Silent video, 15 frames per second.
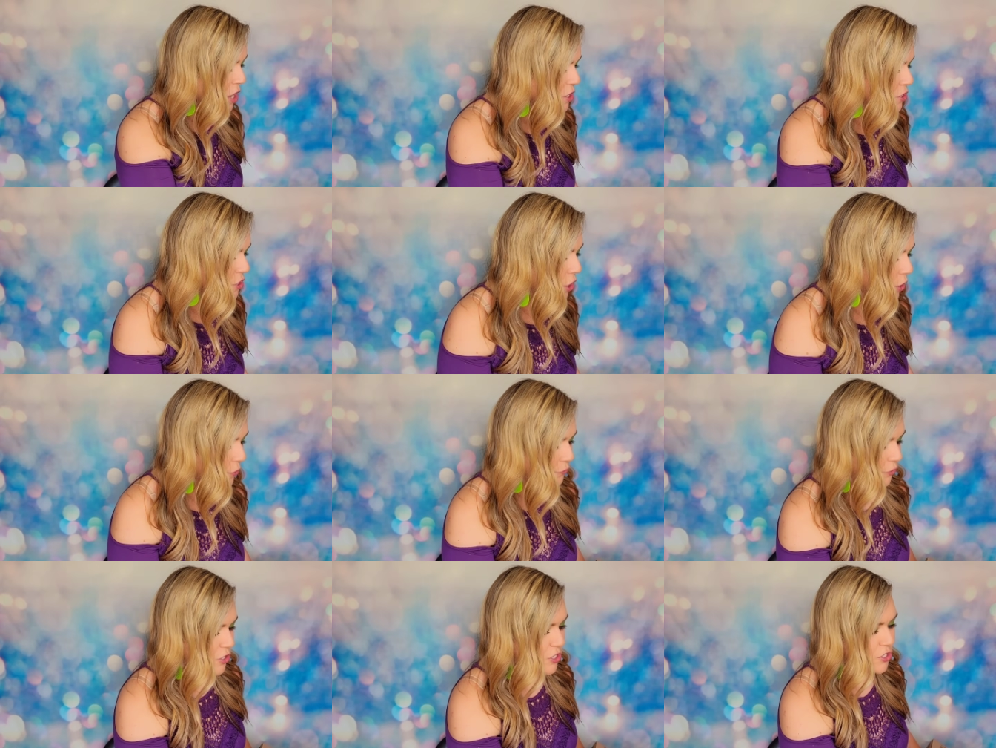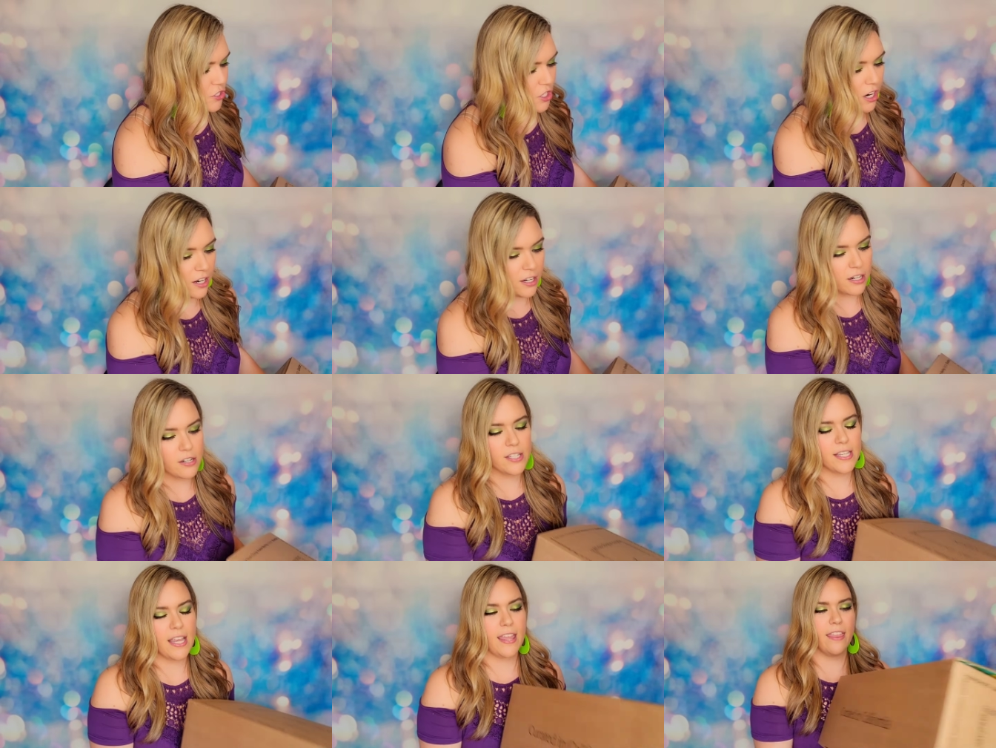So for
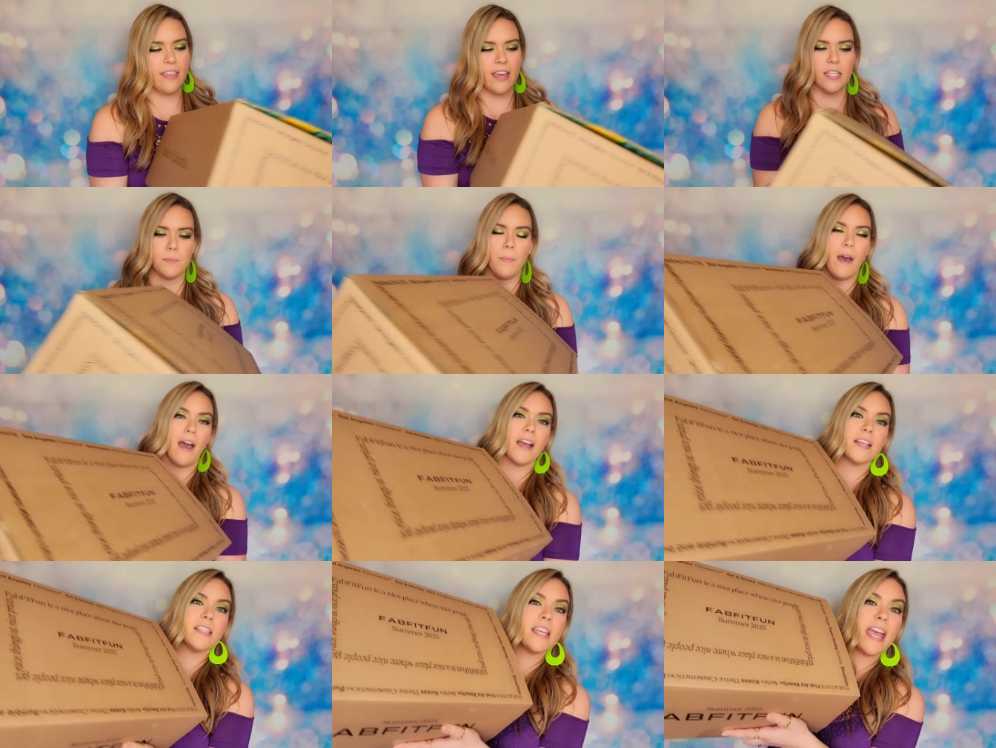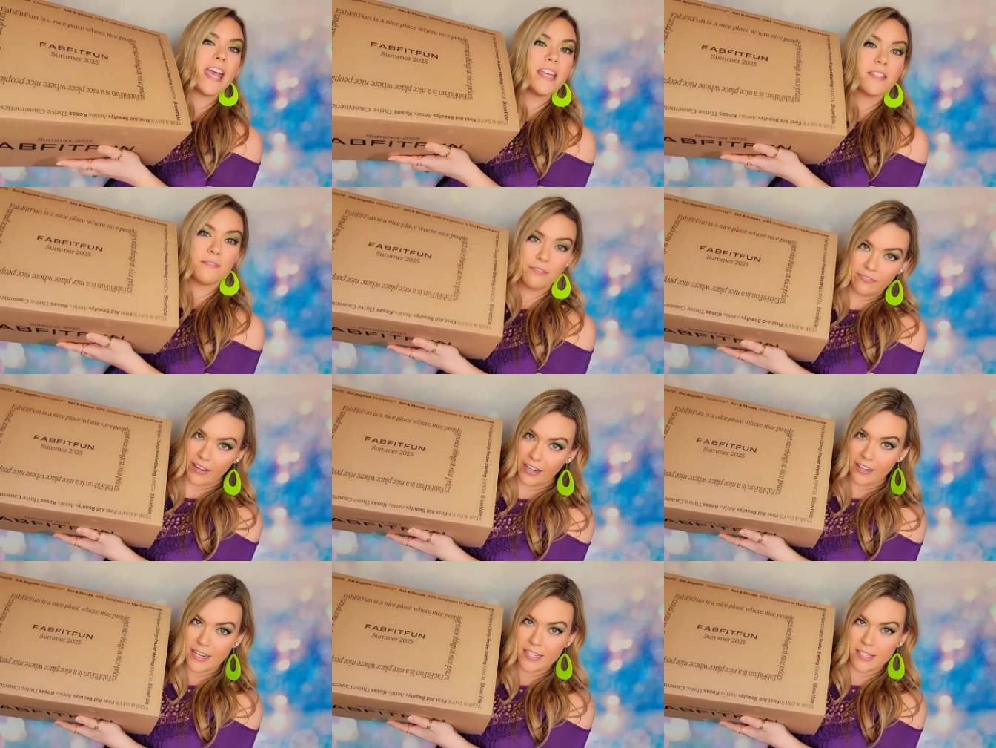starters, this box is
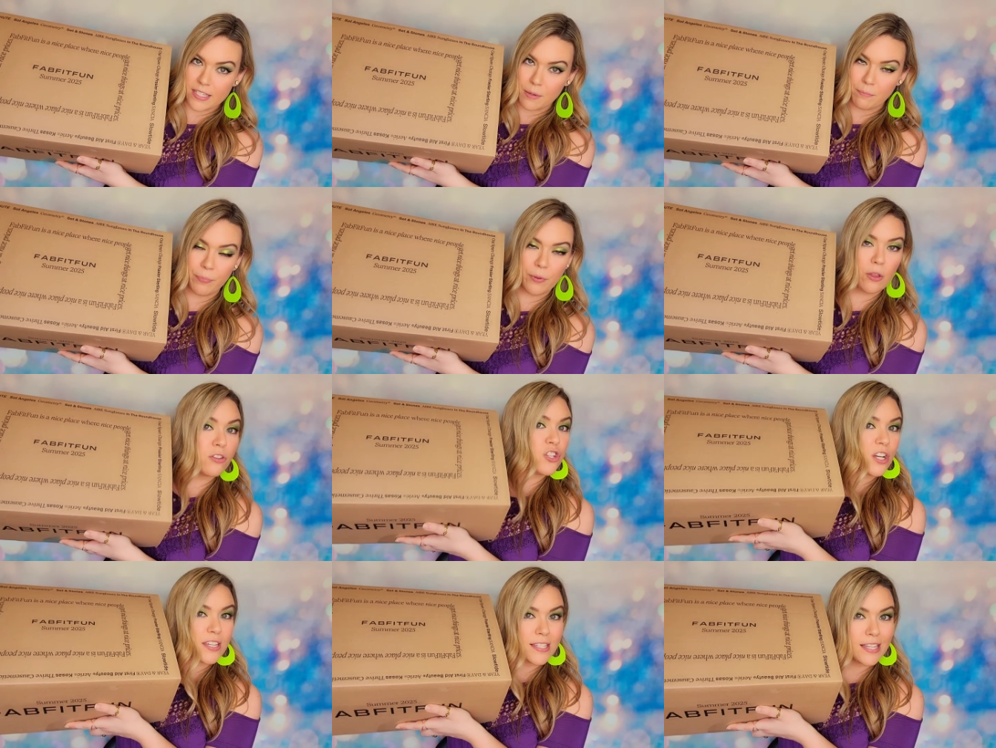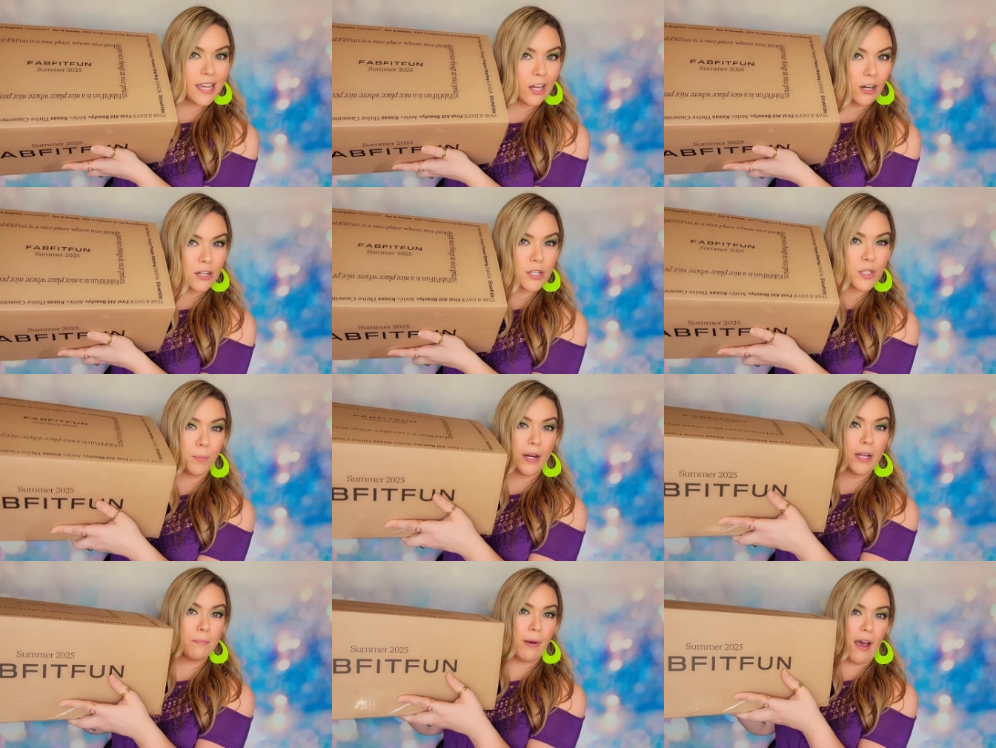very simple, just like our
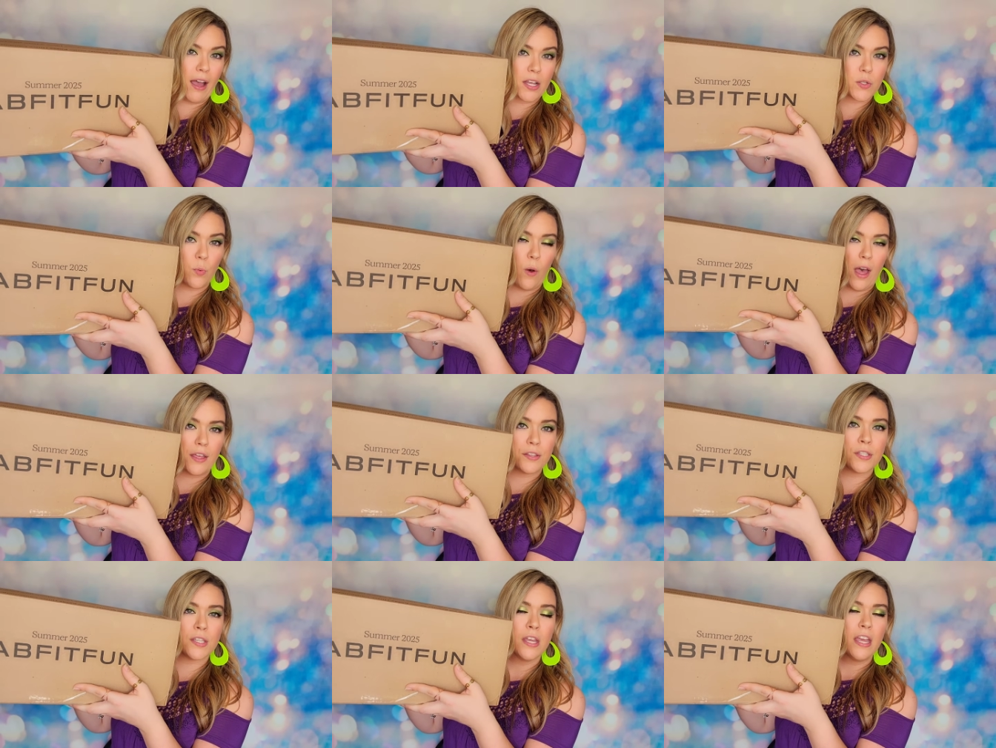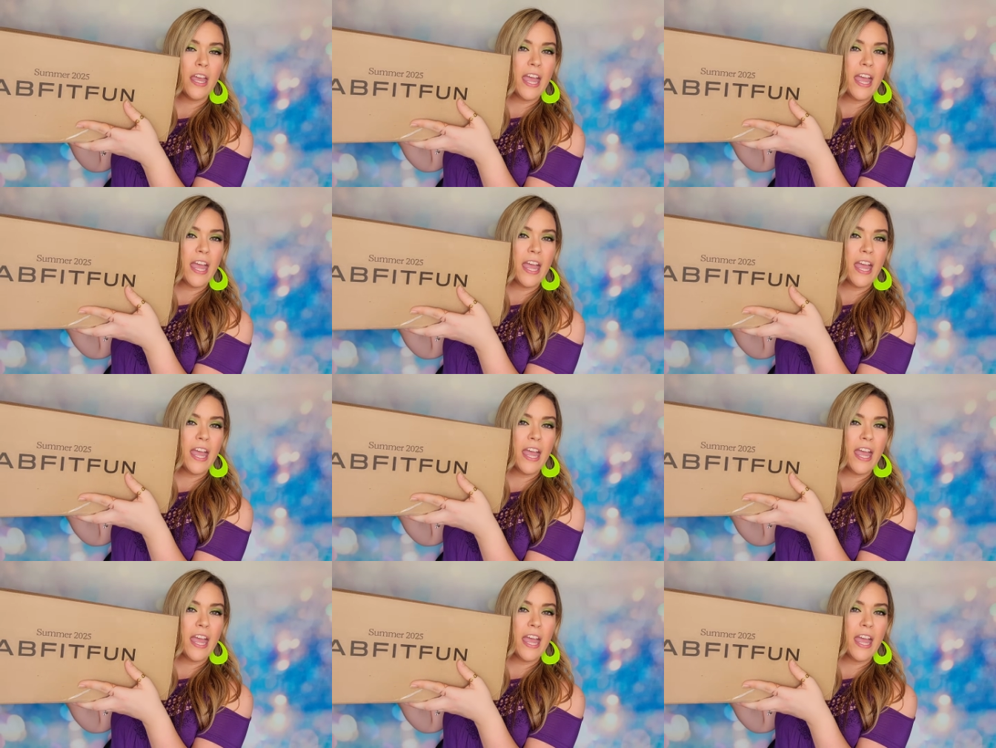spring box was.